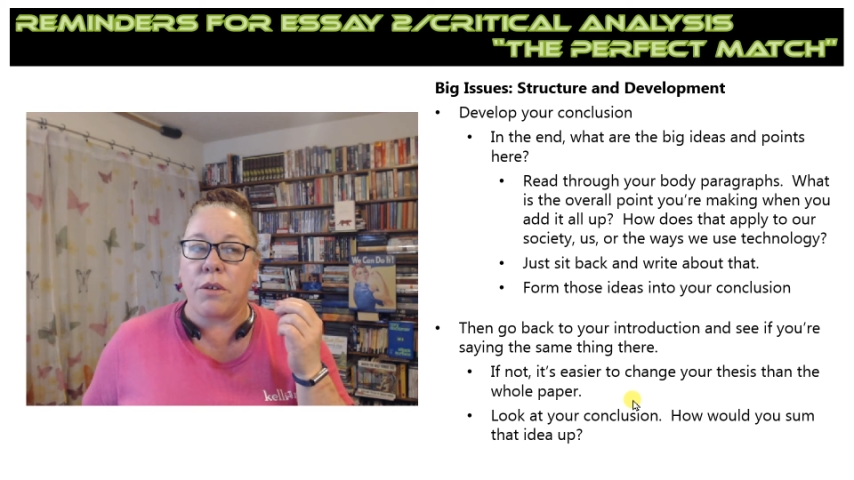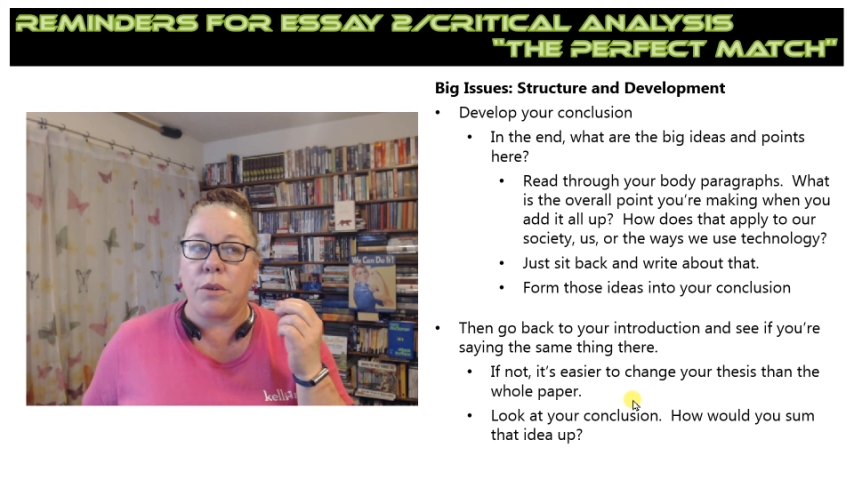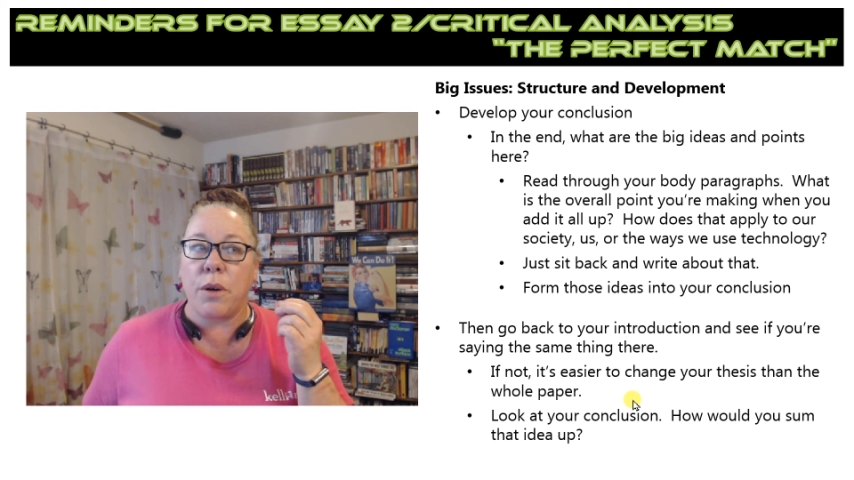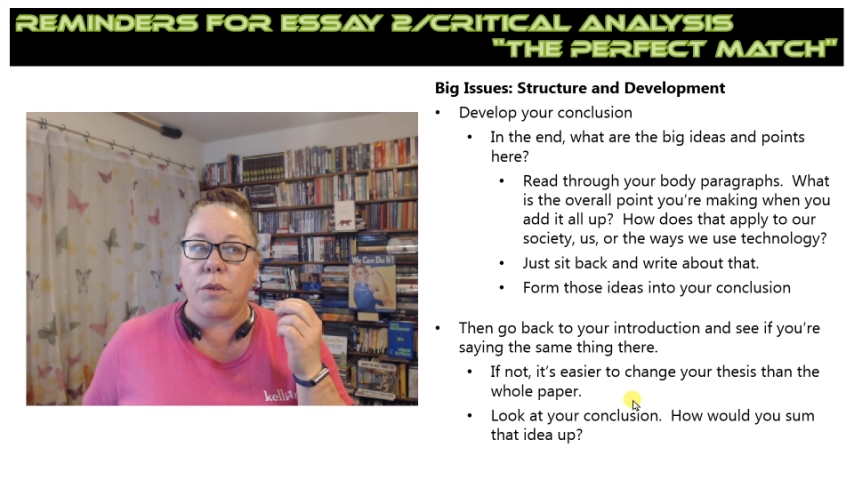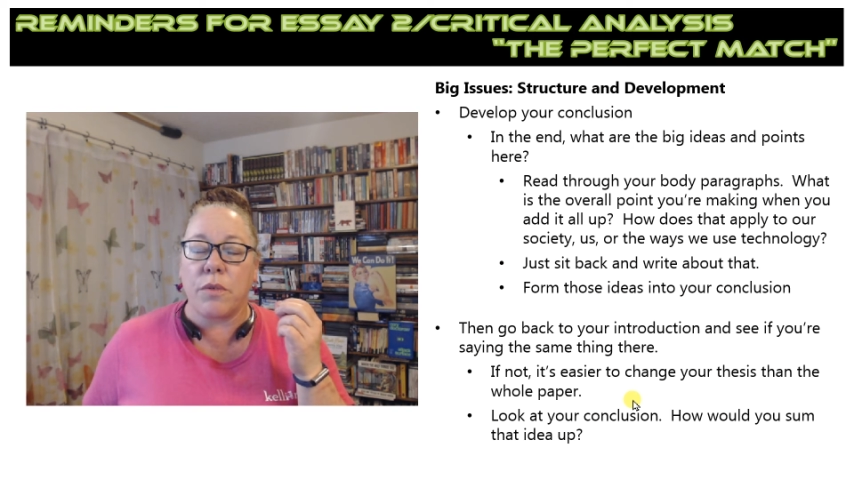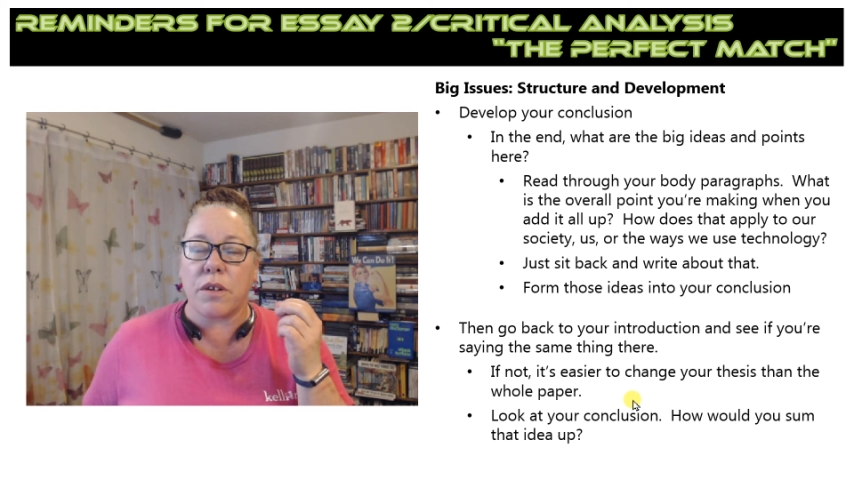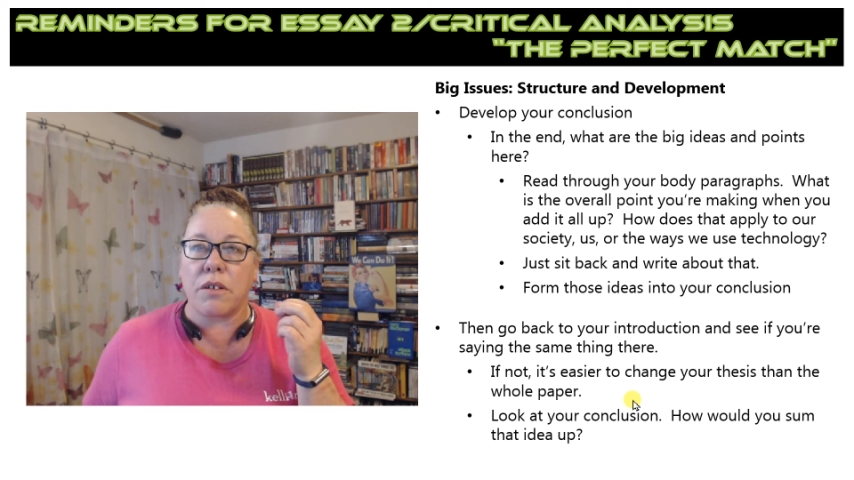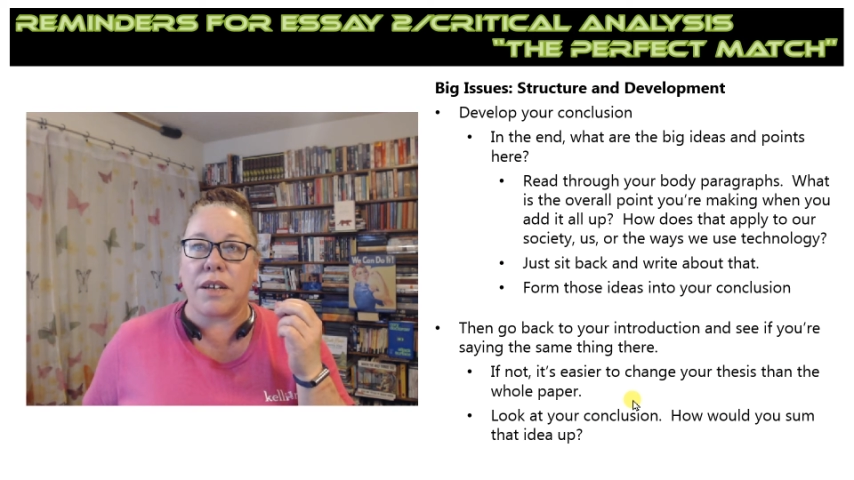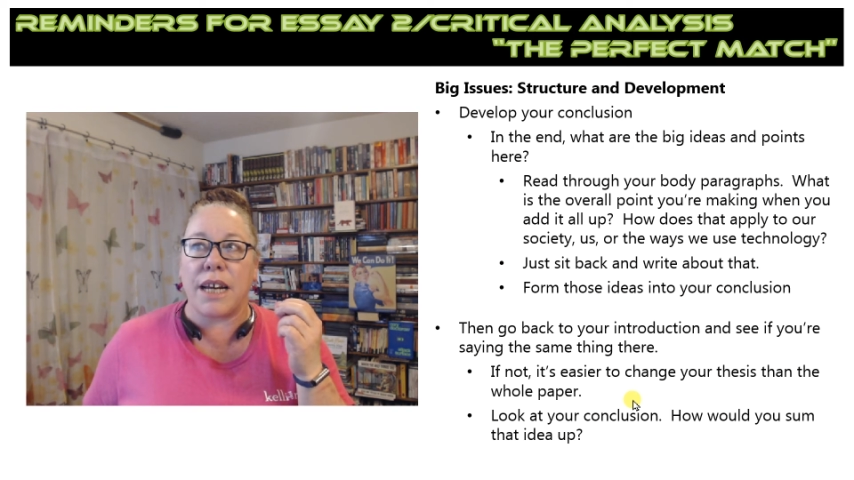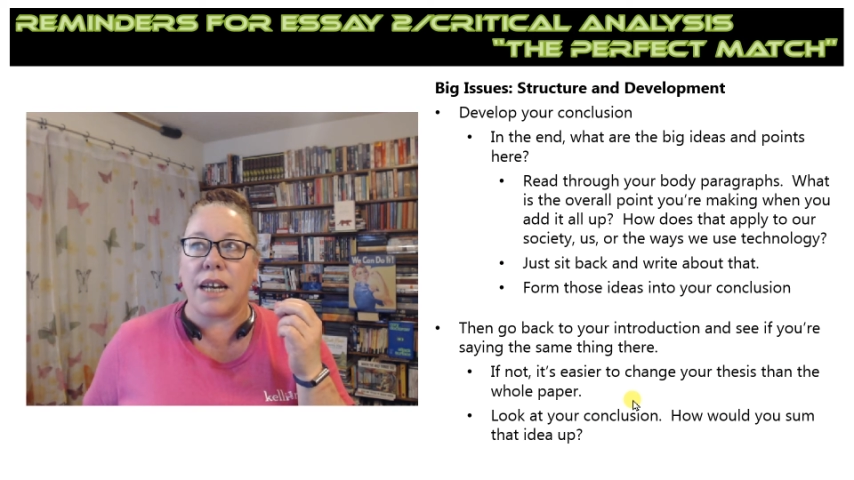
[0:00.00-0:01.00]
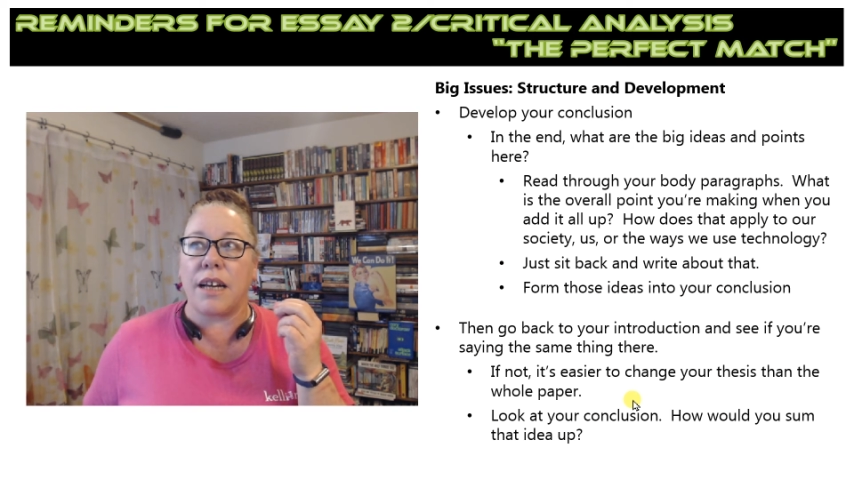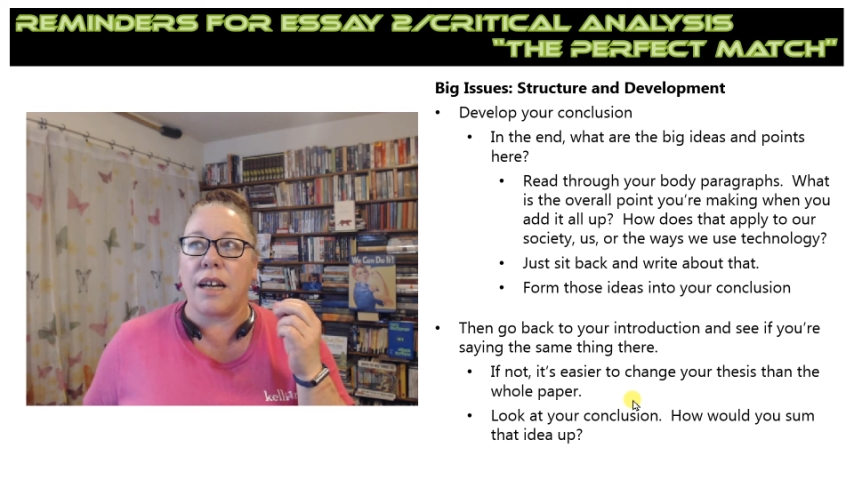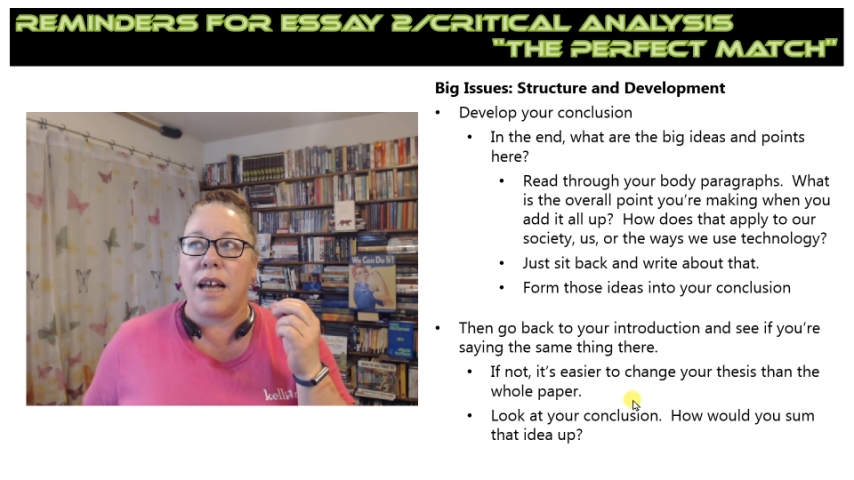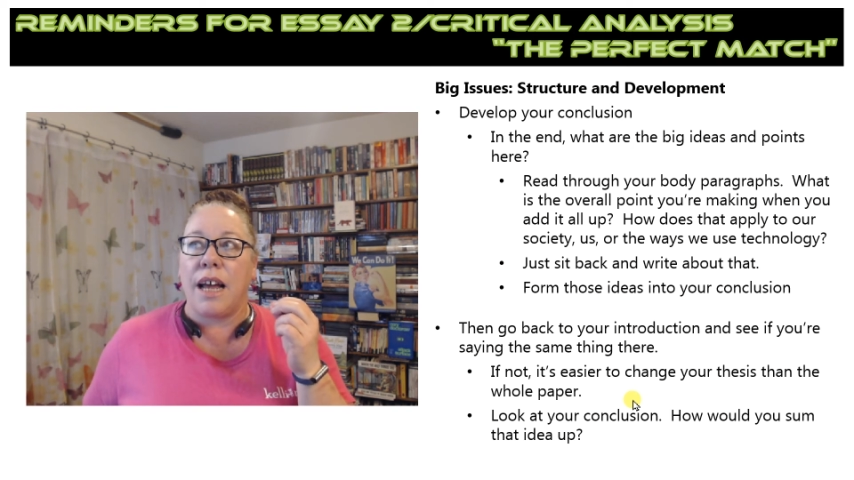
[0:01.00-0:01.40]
Who owns our data?